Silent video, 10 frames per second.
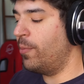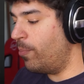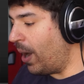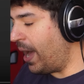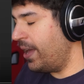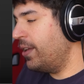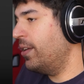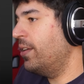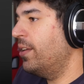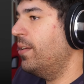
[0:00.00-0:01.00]
But
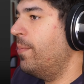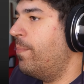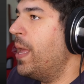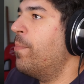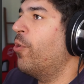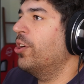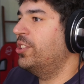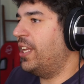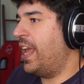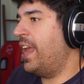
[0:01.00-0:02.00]
people are
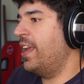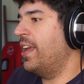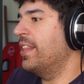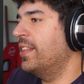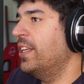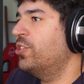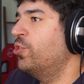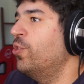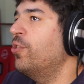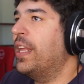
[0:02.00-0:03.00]
saying this
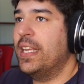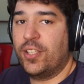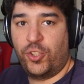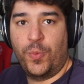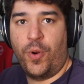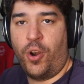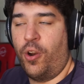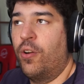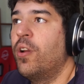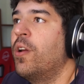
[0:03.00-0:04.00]
dude, he's a super
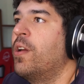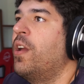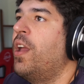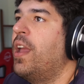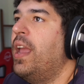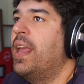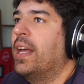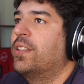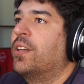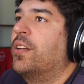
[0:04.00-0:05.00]
nerd. He gets it.